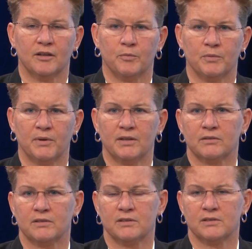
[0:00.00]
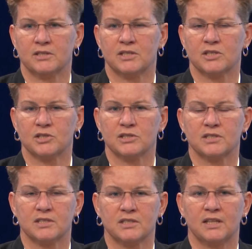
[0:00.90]
help you make the
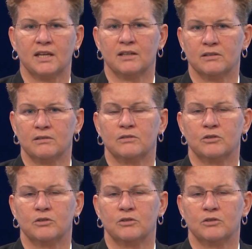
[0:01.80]
decisions to stay in